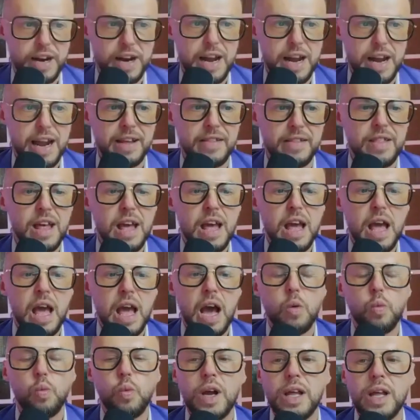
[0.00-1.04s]
And
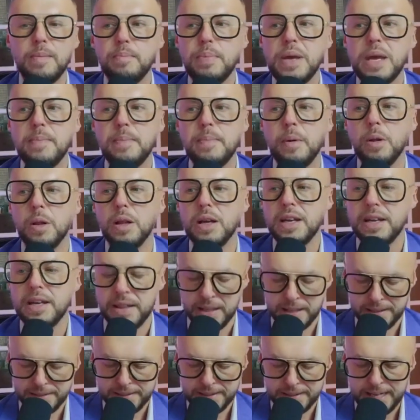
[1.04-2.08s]
when people in
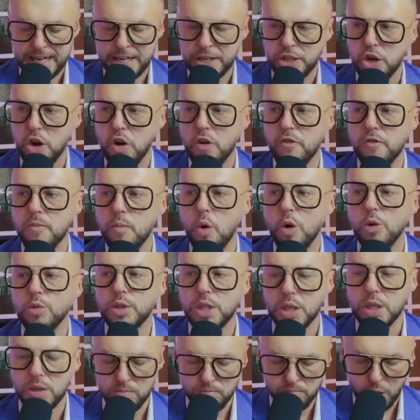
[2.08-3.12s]
the stage of most,
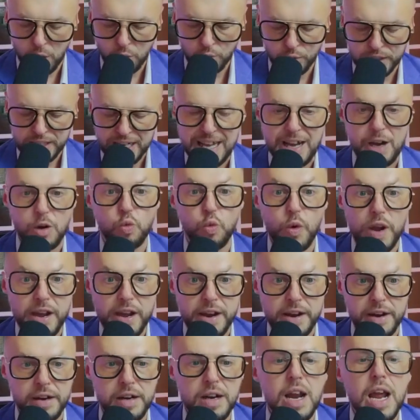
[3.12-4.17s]
most
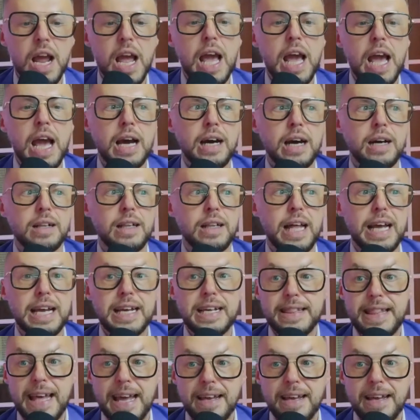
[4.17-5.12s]
aware, like they,